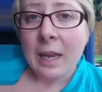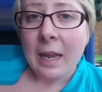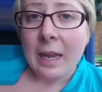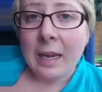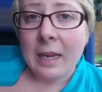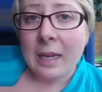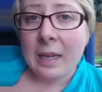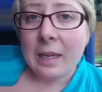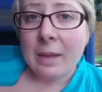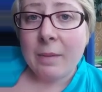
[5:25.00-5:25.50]

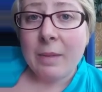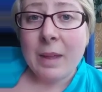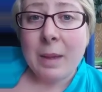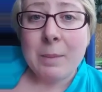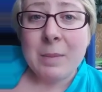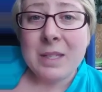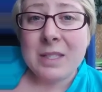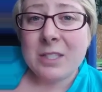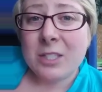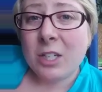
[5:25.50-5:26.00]
and that
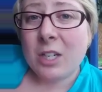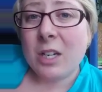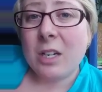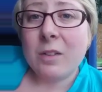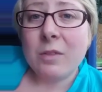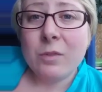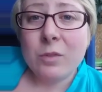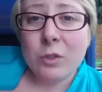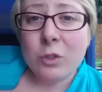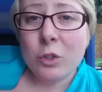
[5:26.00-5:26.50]
means they're kind
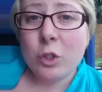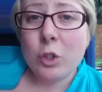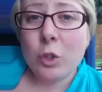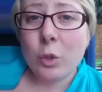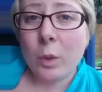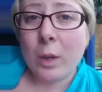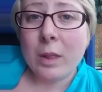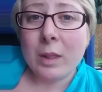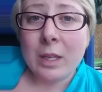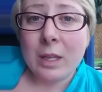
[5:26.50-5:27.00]
of
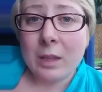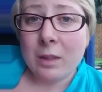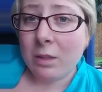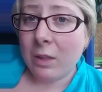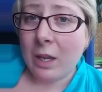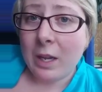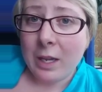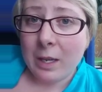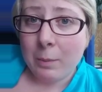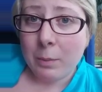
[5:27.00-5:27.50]
jointly
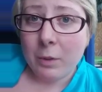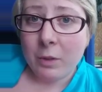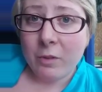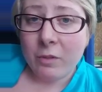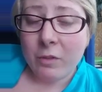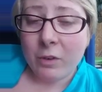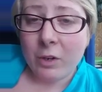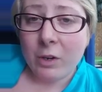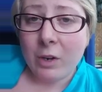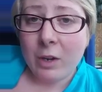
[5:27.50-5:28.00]
liable
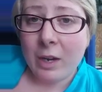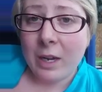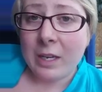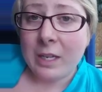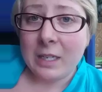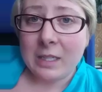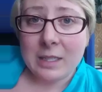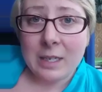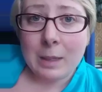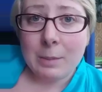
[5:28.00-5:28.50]
for
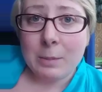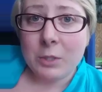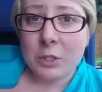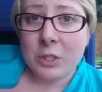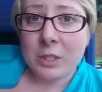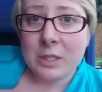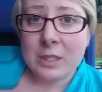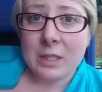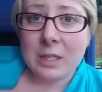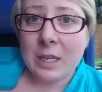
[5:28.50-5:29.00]
any
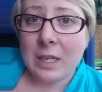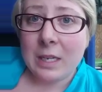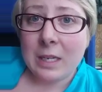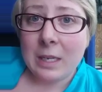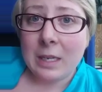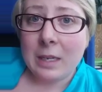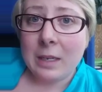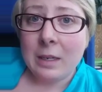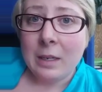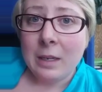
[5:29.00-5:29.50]
damages and
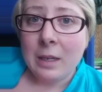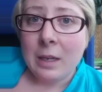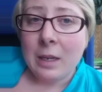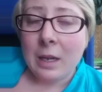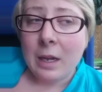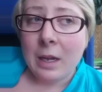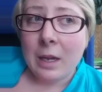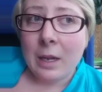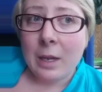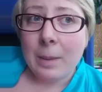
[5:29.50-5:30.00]
any
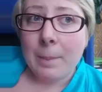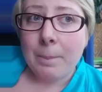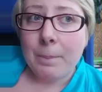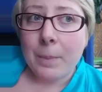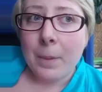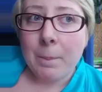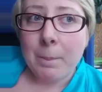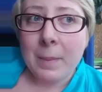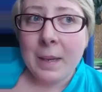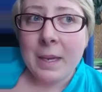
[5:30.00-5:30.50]

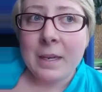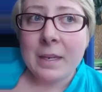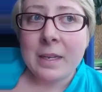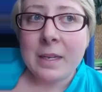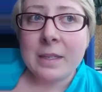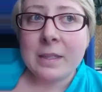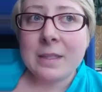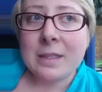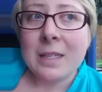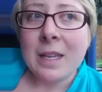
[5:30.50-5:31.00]
um,
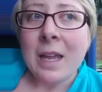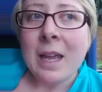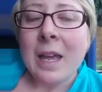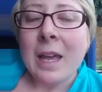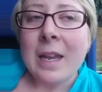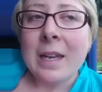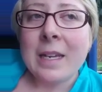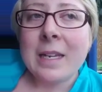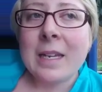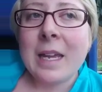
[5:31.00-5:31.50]
maintenance.
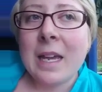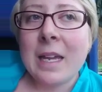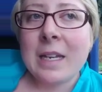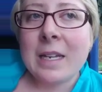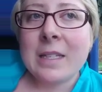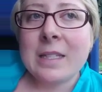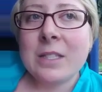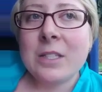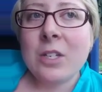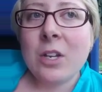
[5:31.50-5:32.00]
And again,
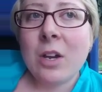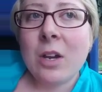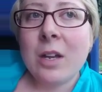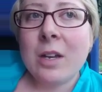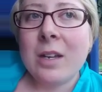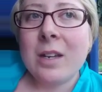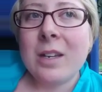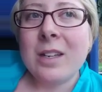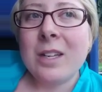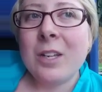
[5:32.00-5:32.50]
it's
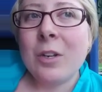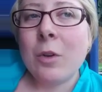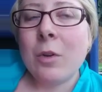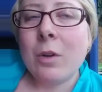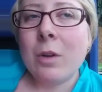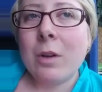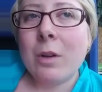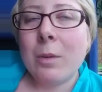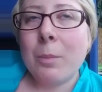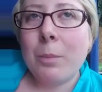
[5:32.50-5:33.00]
not, you
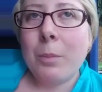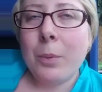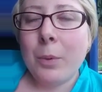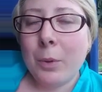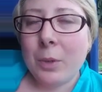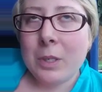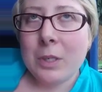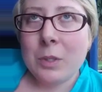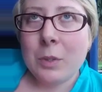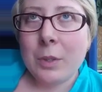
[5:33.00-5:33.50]
know, a
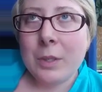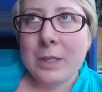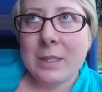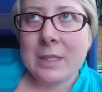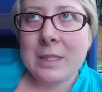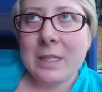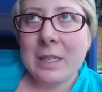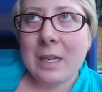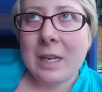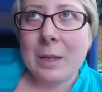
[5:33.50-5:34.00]
broken toilet
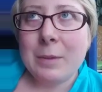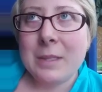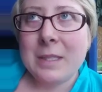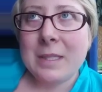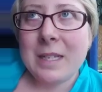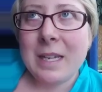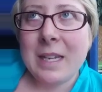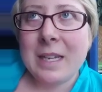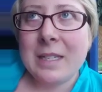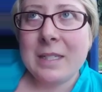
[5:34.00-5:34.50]
seat, I would
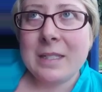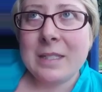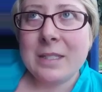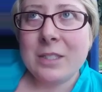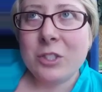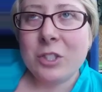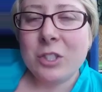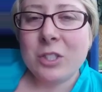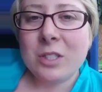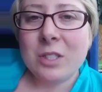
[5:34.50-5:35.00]
say,
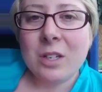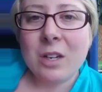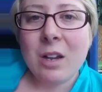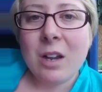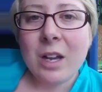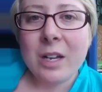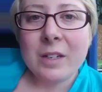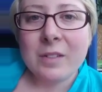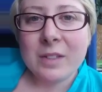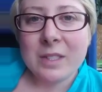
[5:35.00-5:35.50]
is just a
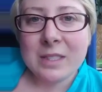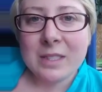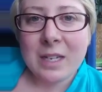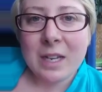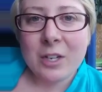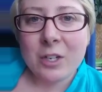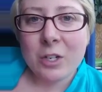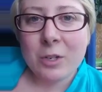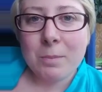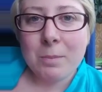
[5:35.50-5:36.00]
kind of a
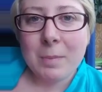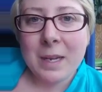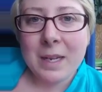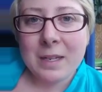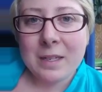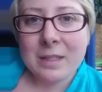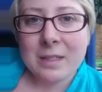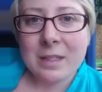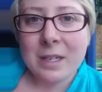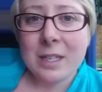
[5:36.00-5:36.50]
standard
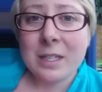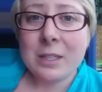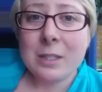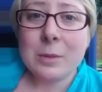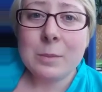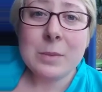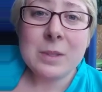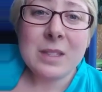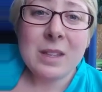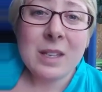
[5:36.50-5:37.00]
maintenance
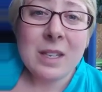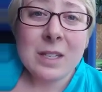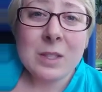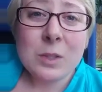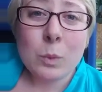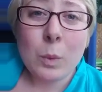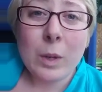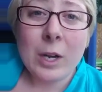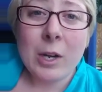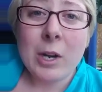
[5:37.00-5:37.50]
items.
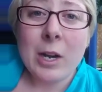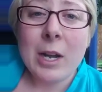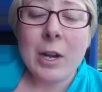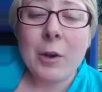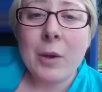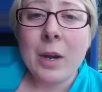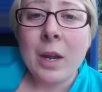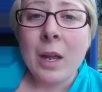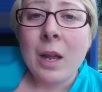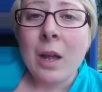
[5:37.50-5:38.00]
Things wear
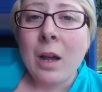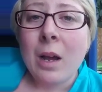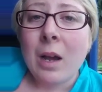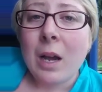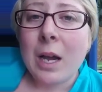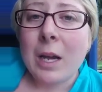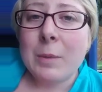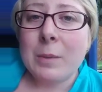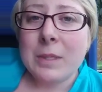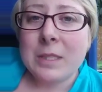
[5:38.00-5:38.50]
out.
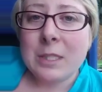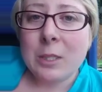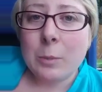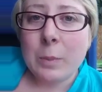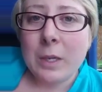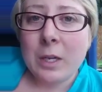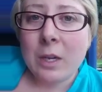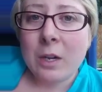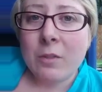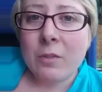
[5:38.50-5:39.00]
I would still
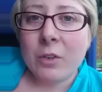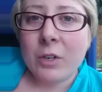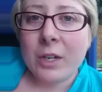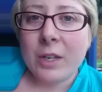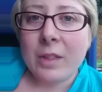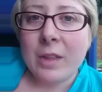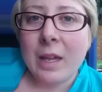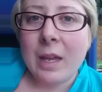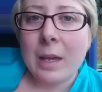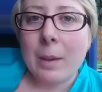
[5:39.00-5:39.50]
be
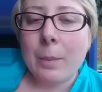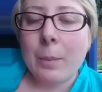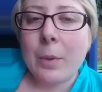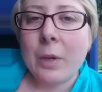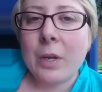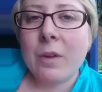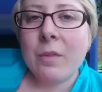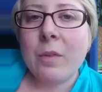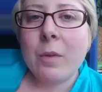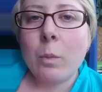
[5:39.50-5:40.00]
covering that.
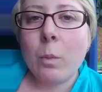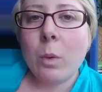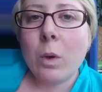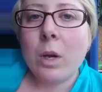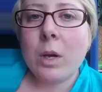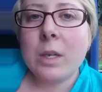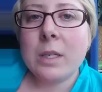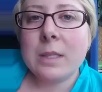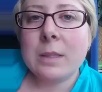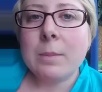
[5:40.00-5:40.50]
But if it
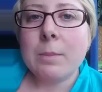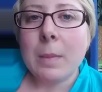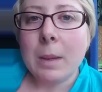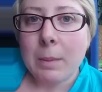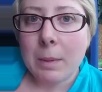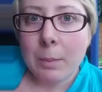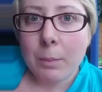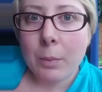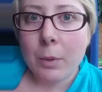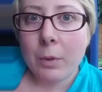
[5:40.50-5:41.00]
was
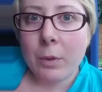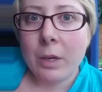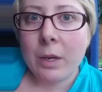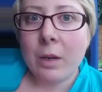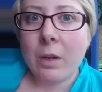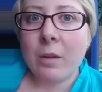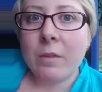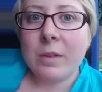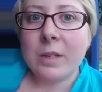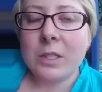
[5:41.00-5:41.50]
maybe a broken
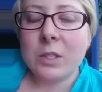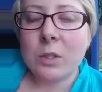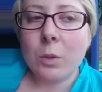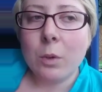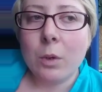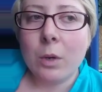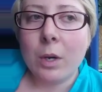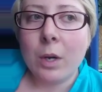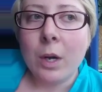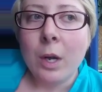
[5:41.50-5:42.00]
oven
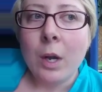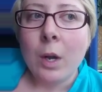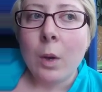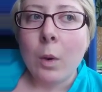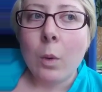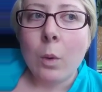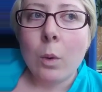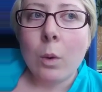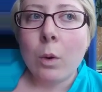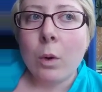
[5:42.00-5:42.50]
door
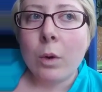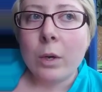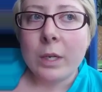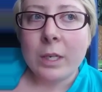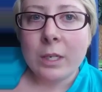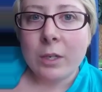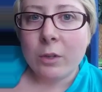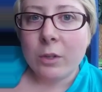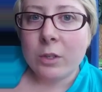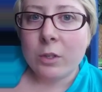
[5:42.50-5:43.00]
or,
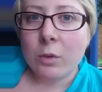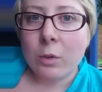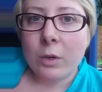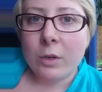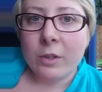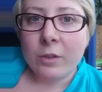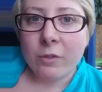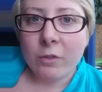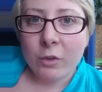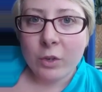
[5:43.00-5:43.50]
you know, the door
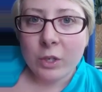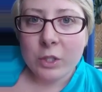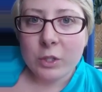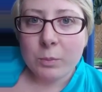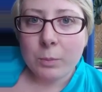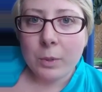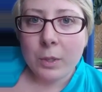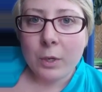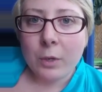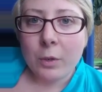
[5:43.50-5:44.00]
on the
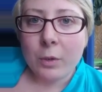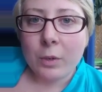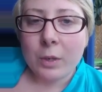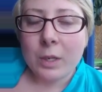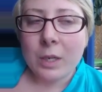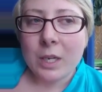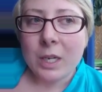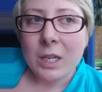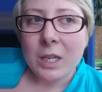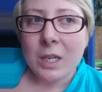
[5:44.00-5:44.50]
fridge
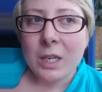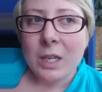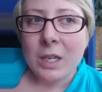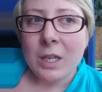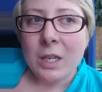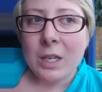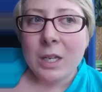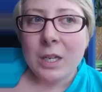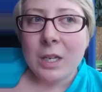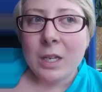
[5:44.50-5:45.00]
broke
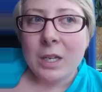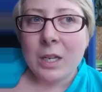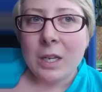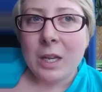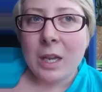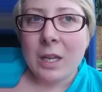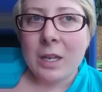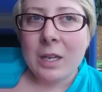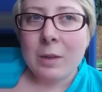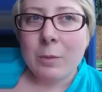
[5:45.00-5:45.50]

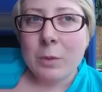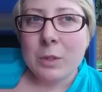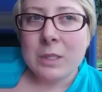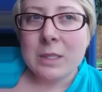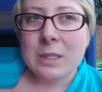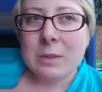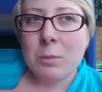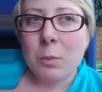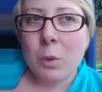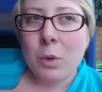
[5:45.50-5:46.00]
and it
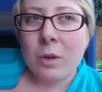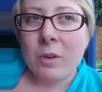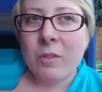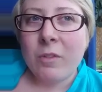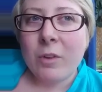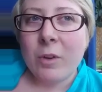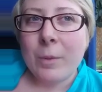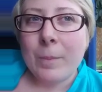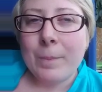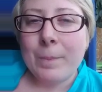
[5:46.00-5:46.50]
was more
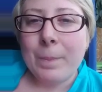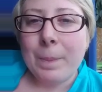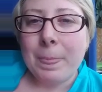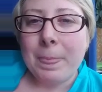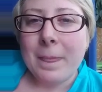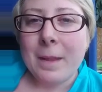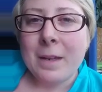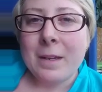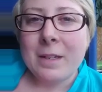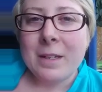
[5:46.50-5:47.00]
from
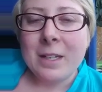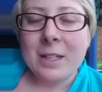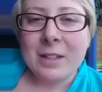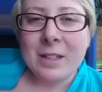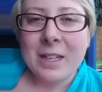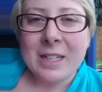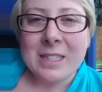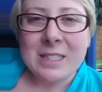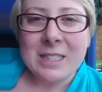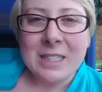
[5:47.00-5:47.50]

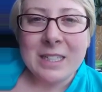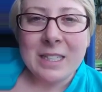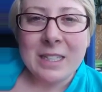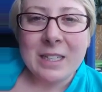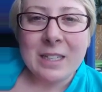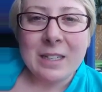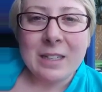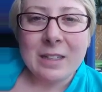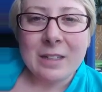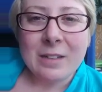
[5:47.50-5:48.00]

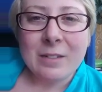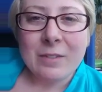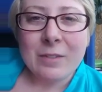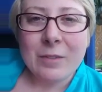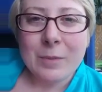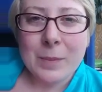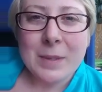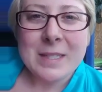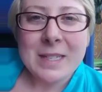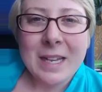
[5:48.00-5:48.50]
neglecting
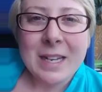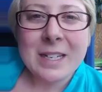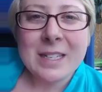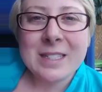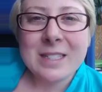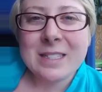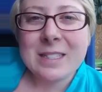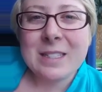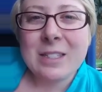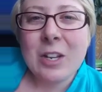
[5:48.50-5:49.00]
from the
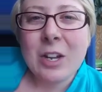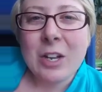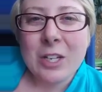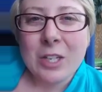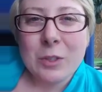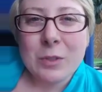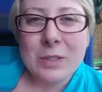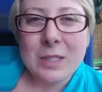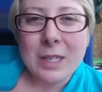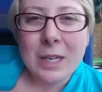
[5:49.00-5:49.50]
tenants not
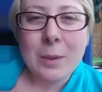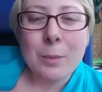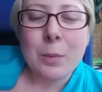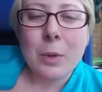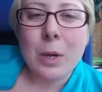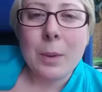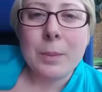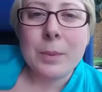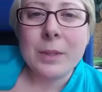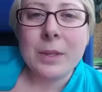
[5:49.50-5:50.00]
using it
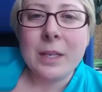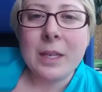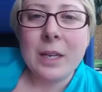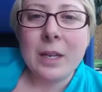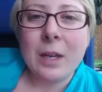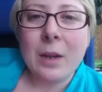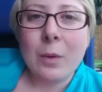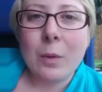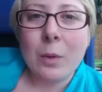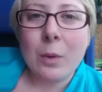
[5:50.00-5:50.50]

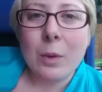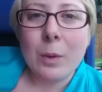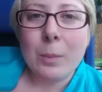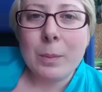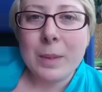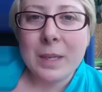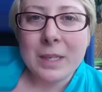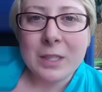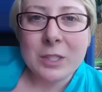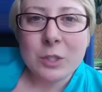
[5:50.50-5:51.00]
properly or
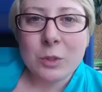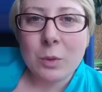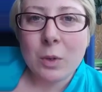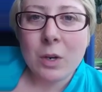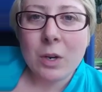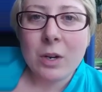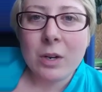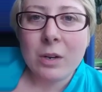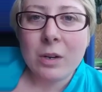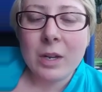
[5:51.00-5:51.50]
being too
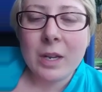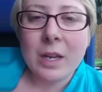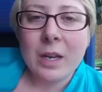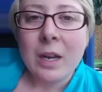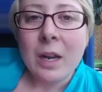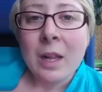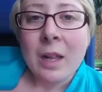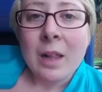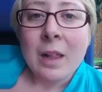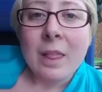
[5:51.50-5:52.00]
hard on it,
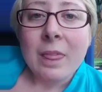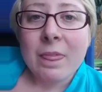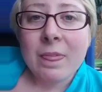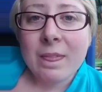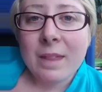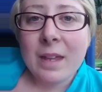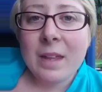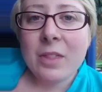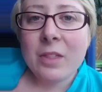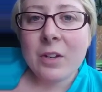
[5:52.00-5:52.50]

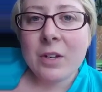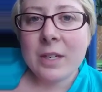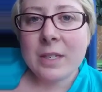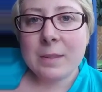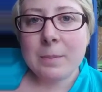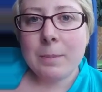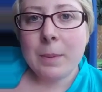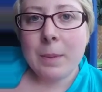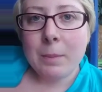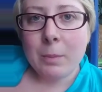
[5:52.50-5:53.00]
then there
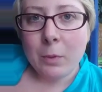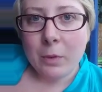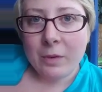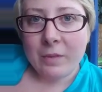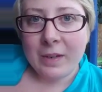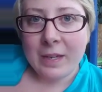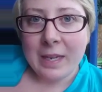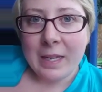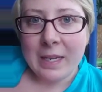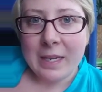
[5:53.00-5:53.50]
is a bit more
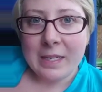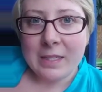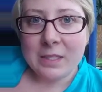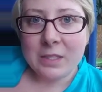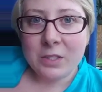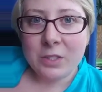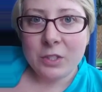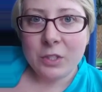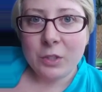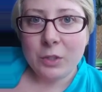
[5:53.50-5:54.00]
of a
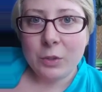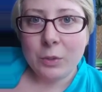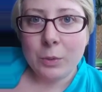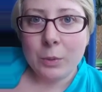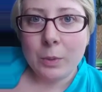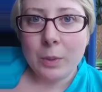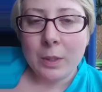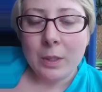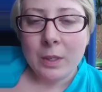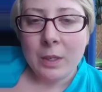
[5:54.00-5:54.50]
case
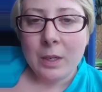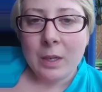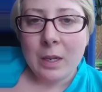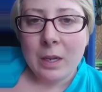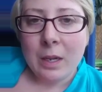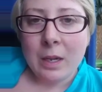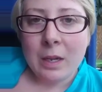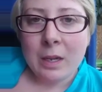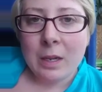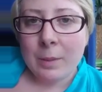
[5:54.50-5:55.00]
to
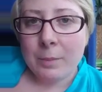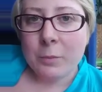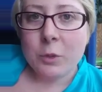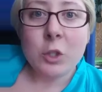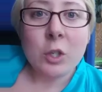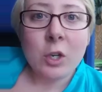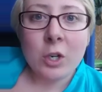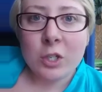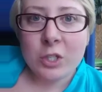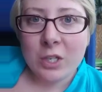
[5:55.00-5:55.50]
um,
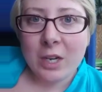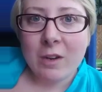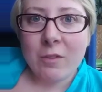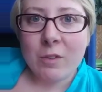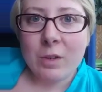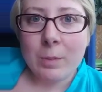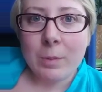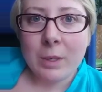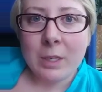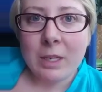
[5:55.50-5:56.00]
charge
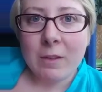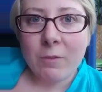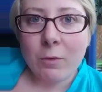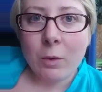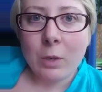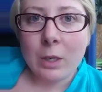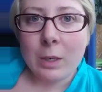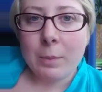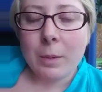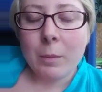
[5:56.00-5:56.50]
everybody
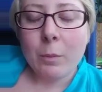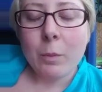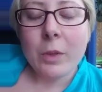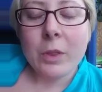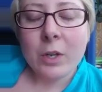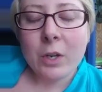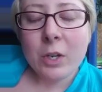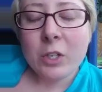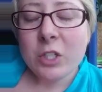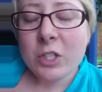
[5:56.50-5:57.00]
for it. But when
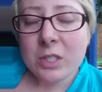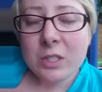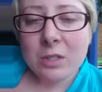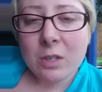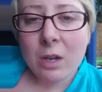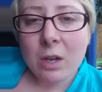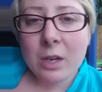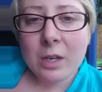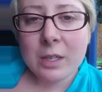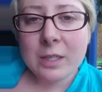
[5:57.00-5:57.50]
they're just
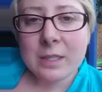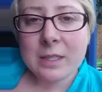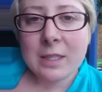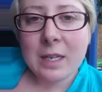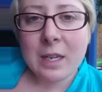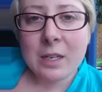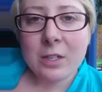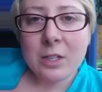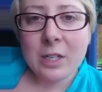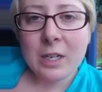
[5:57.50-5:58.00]
on a
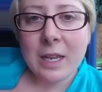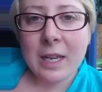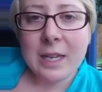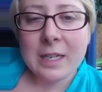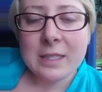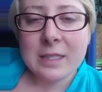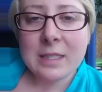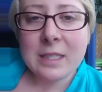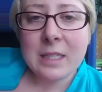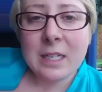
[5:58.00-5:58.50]
standard
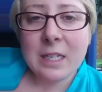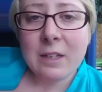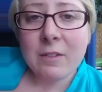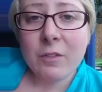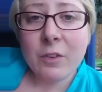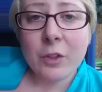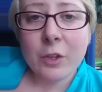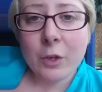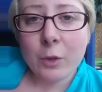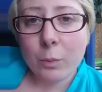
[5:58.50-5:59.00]
AST
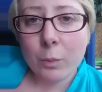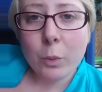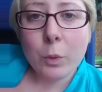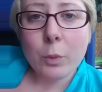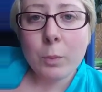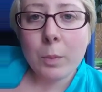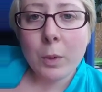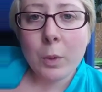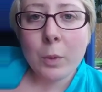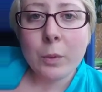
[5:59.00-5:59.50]
for their
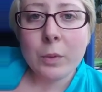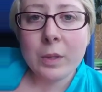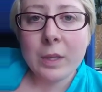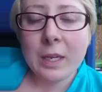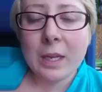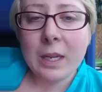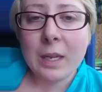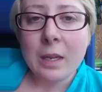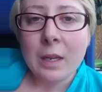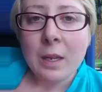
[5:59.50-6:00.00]
room
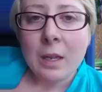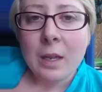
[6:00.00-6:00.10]
only,